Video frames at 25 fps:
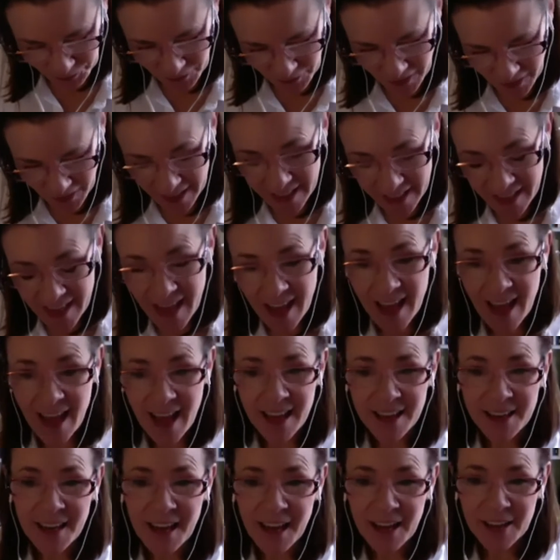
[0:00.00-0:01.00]
Yeah,
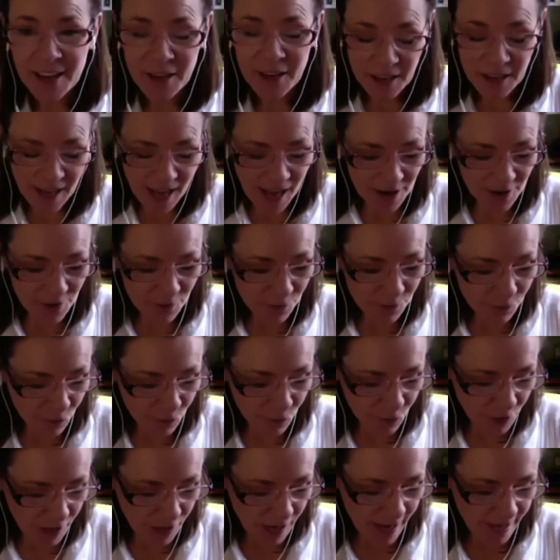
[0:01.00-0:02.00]
and
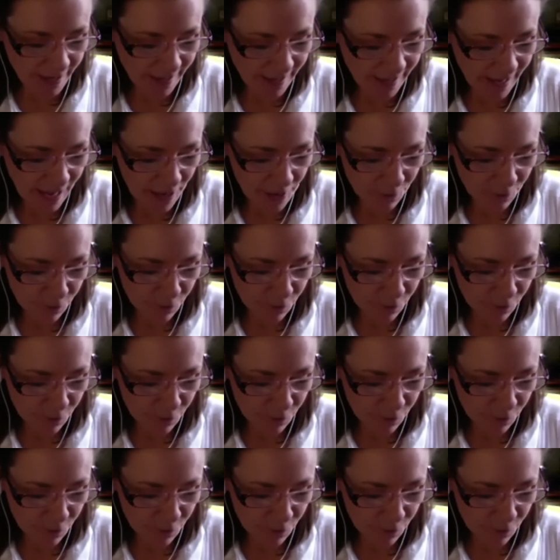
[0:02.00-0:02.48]
I kind of